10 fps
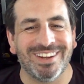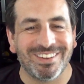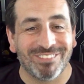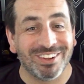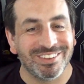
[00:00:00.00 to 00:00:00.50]
I
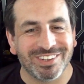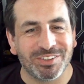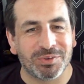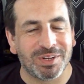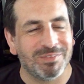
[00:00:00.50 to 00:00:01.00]

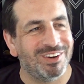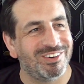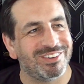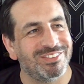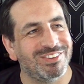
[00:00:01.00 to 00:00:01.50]
apologise to any
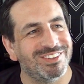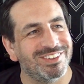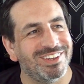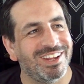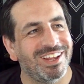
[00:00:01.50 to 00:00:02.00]
Americans
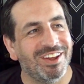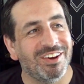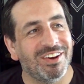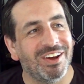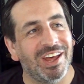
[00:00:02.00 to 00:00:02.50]
watching.
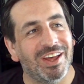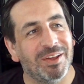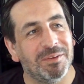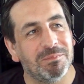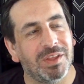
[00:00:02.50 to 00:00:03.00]

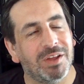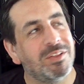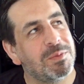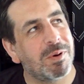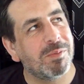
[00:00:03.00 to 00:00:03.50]
You
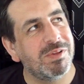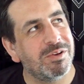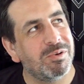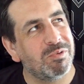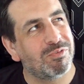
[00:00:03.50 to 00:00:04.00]
could probably
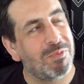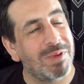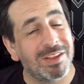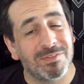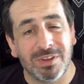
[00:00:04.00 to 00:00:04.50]
do it from
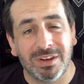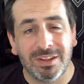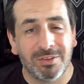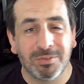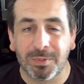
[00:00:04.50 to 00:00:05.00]

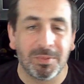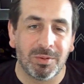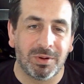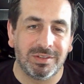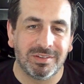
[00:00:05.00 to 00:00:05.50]
S-Video. There's probably
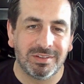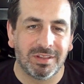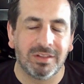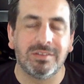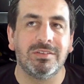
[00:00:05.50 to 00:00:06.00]
a way to...
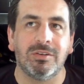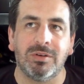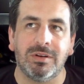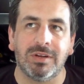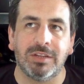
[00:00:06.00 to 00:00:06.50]

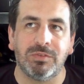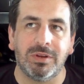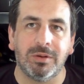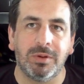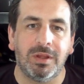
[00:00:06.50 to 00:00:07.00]
sorry, not
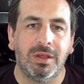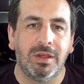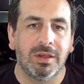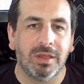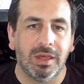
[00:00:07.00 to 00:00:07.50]
S-Video.
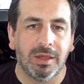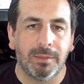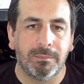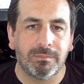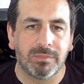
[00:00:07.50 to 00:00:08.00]

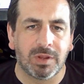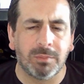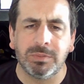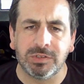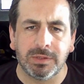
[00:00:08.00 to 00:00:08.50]

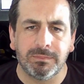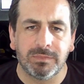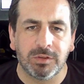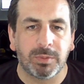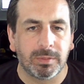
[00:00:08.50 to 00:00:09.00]
Composite.
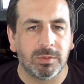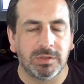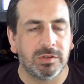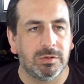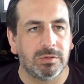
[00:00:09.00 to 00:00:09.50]
There's probably a way
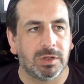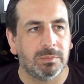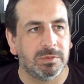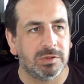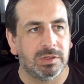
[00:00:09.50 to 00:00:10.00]
to do it
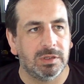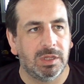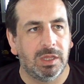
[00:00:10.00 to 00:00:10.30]
composite.